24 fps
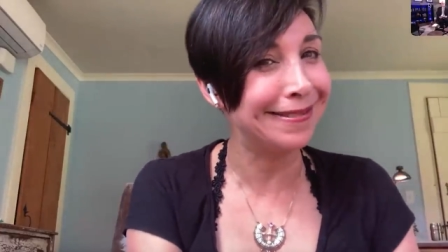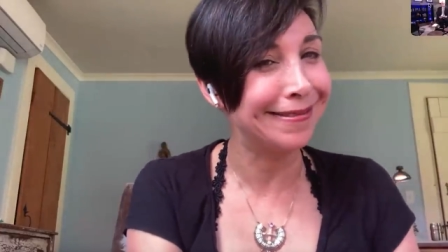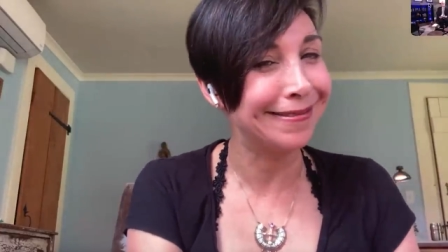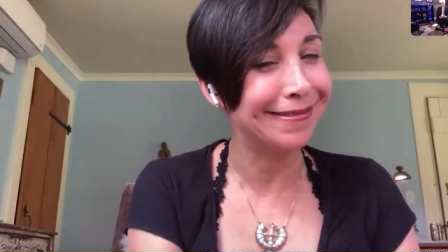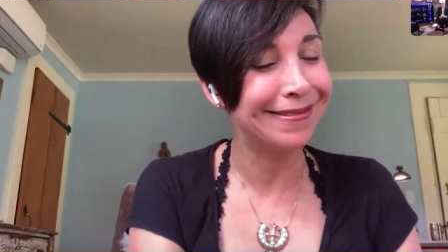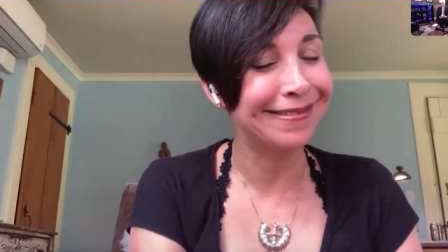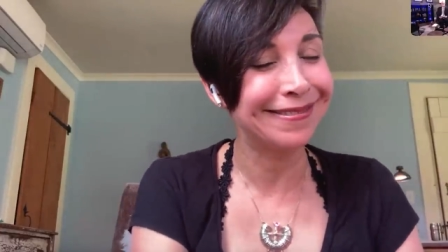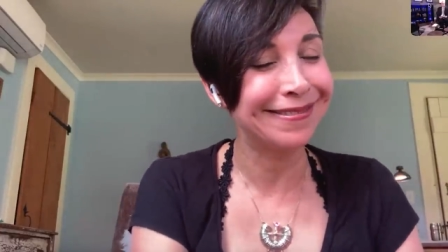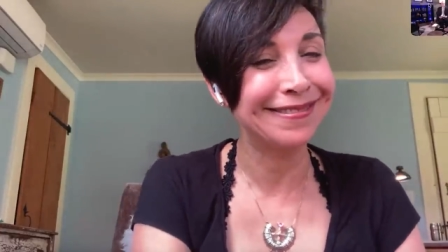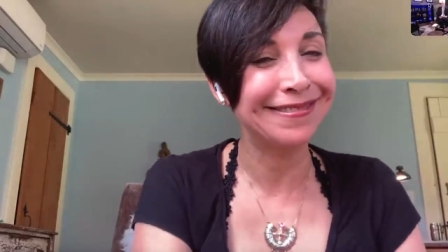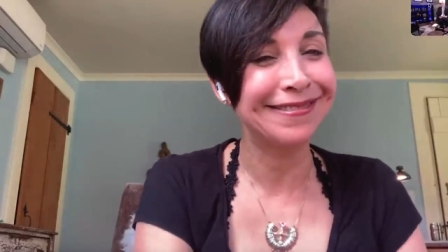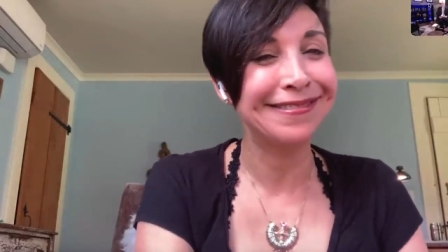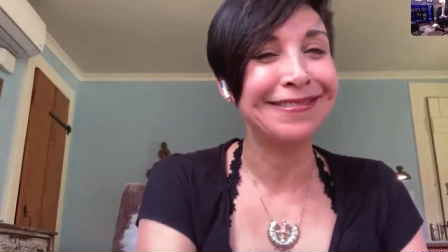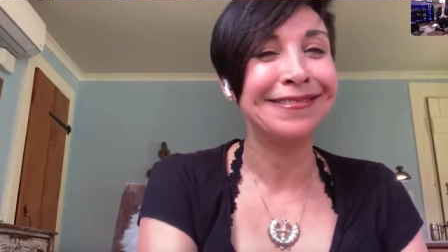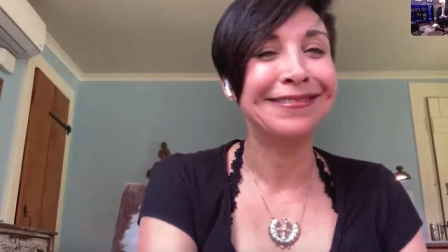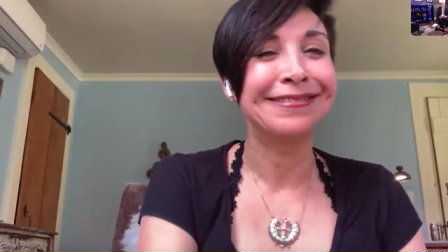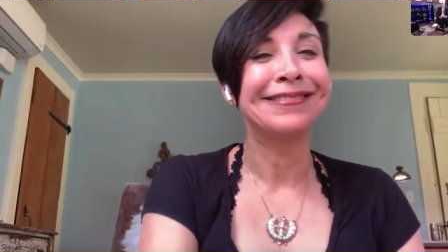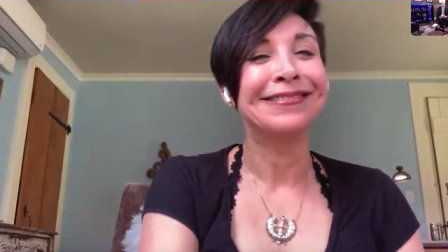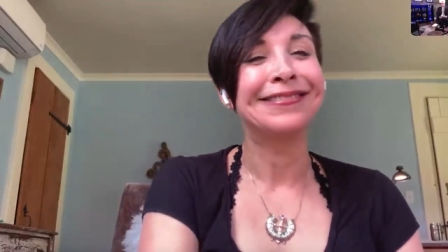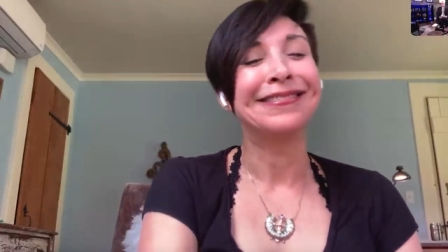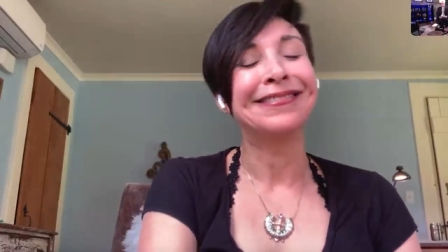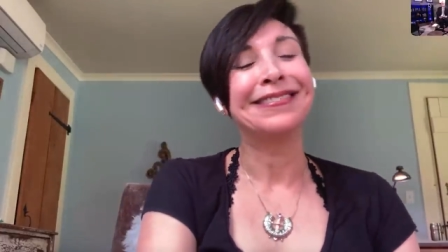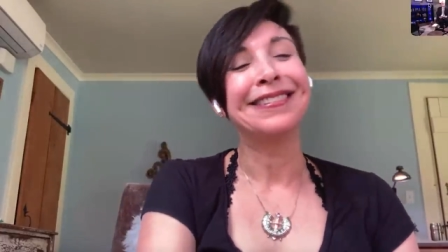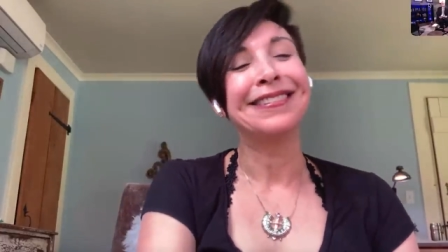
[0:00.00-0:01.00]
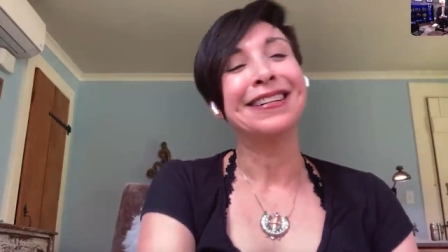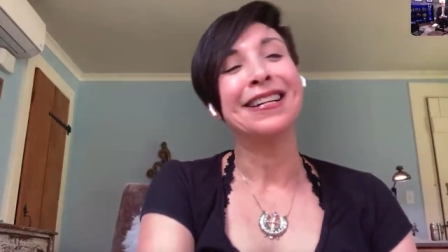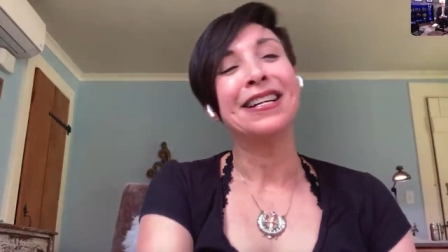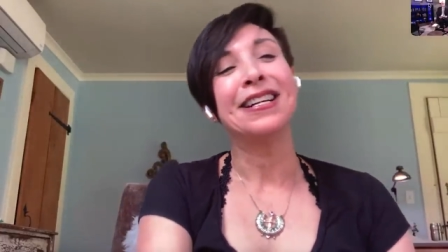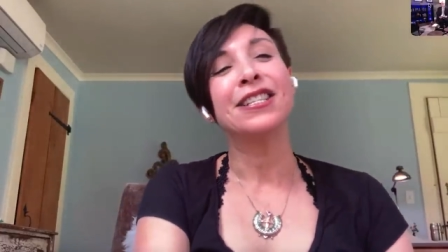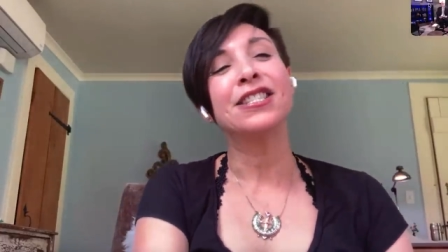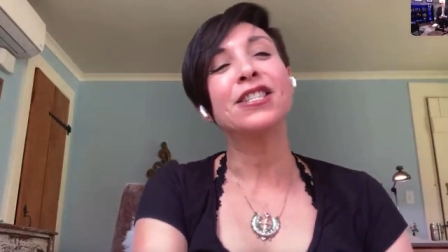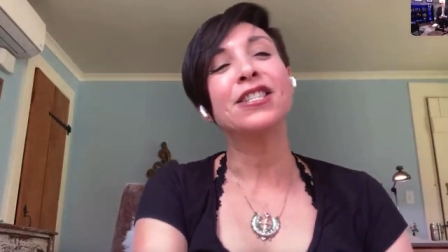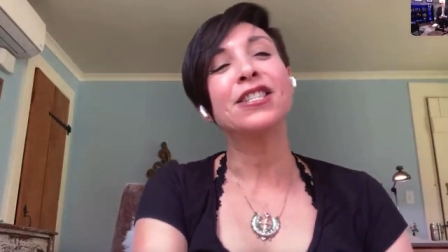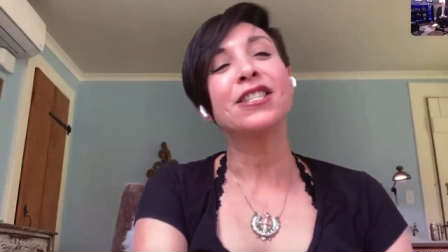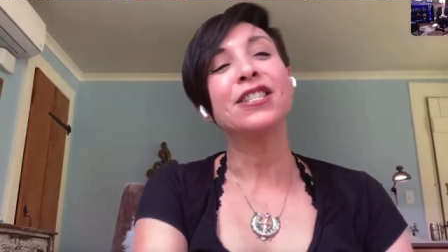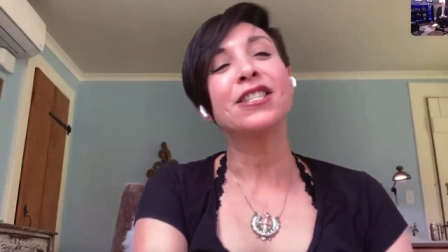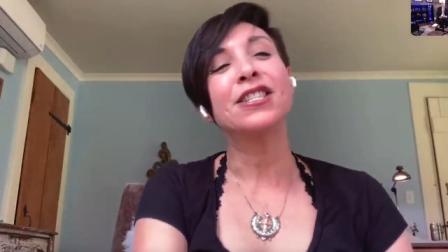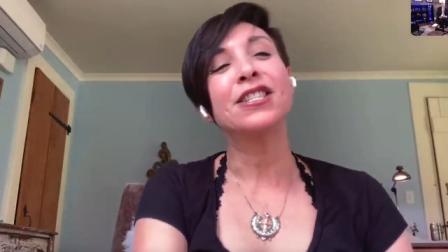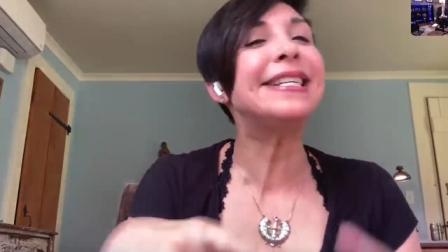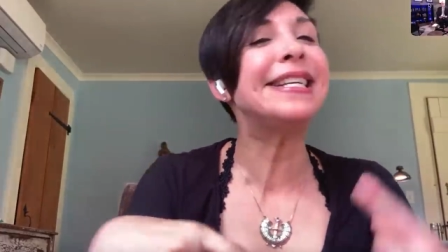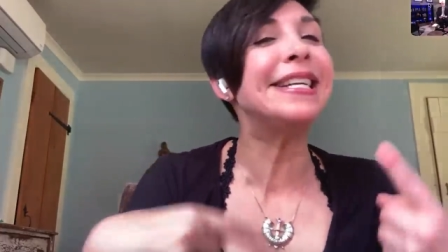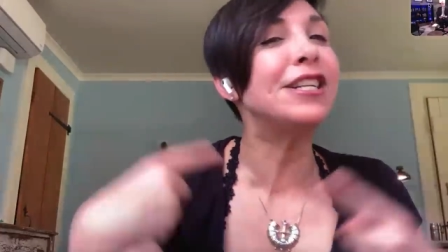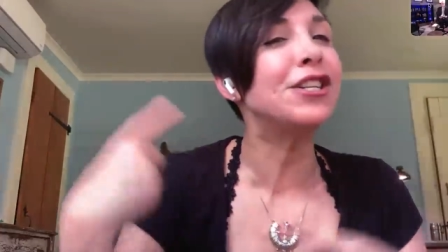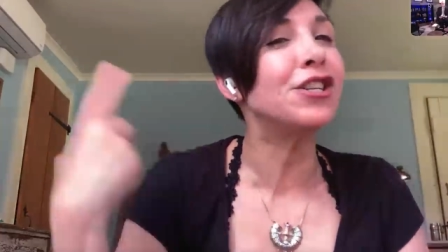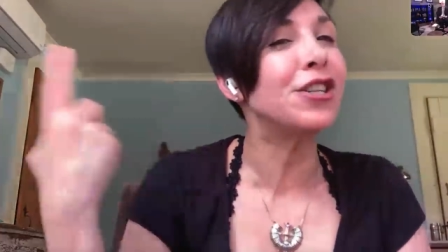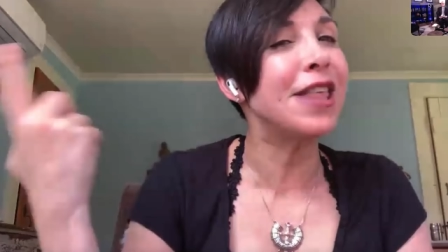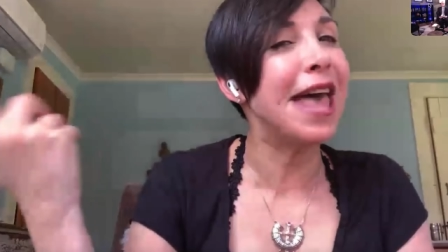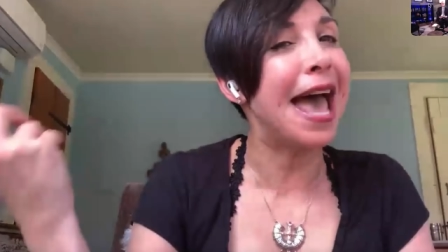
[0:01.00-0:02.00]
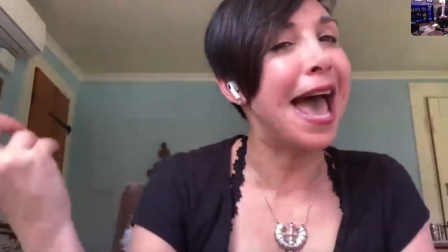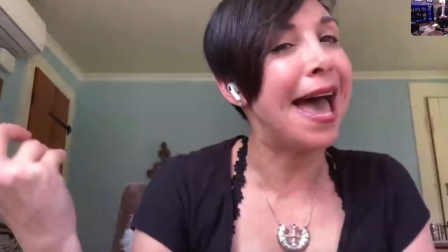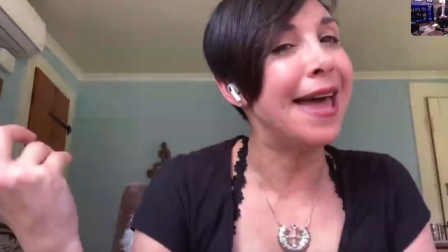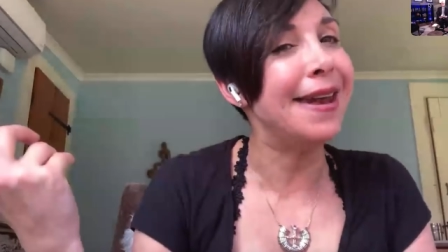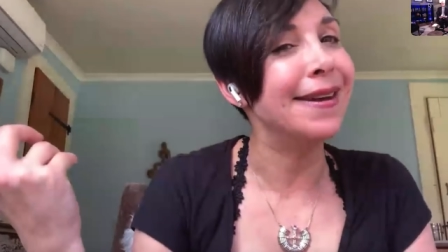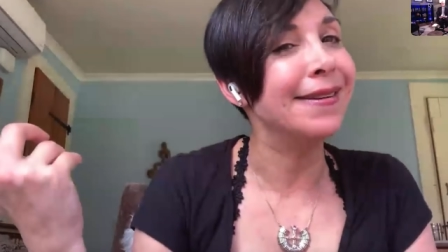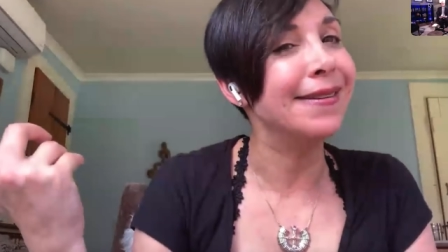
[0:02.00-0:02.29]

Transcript: Right. right. So I teach that.